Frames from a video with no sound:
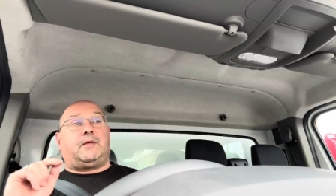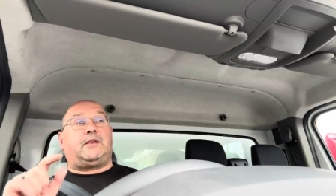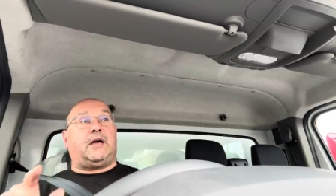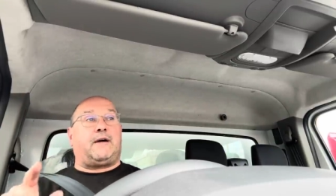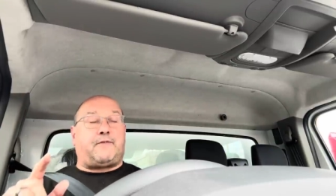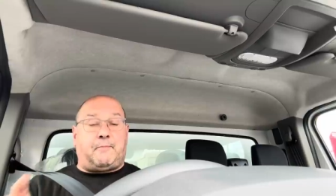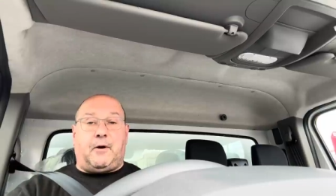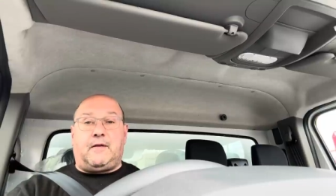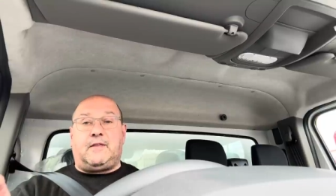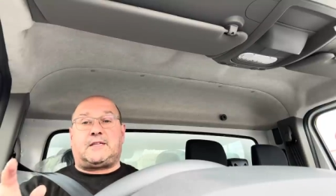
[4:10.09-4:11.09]
Now, if they're
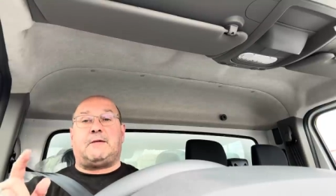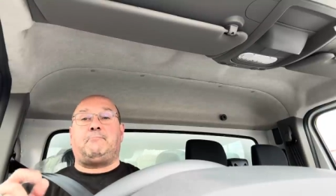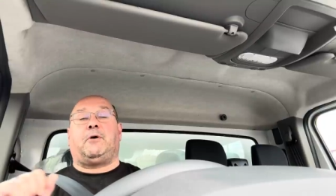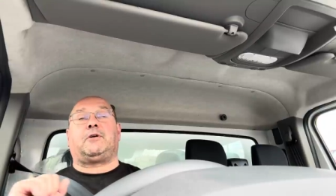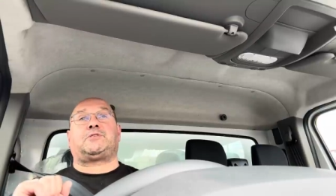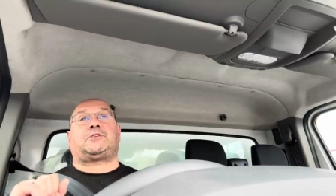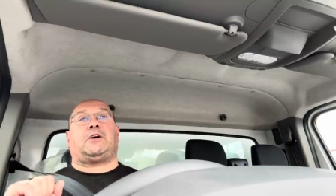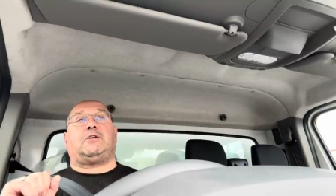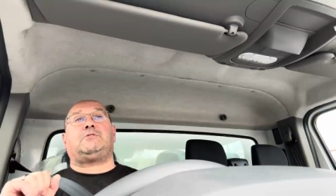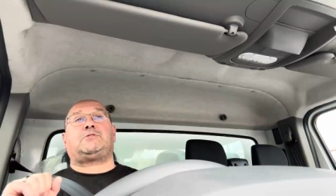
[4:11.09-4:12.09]
putting this in polished
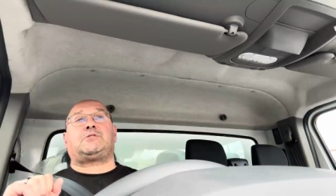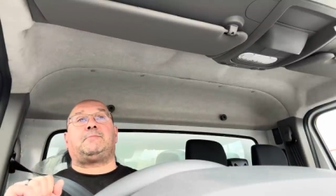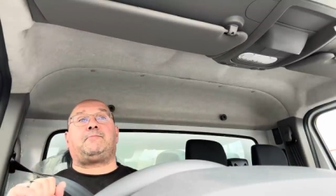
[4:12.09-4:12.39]
turds,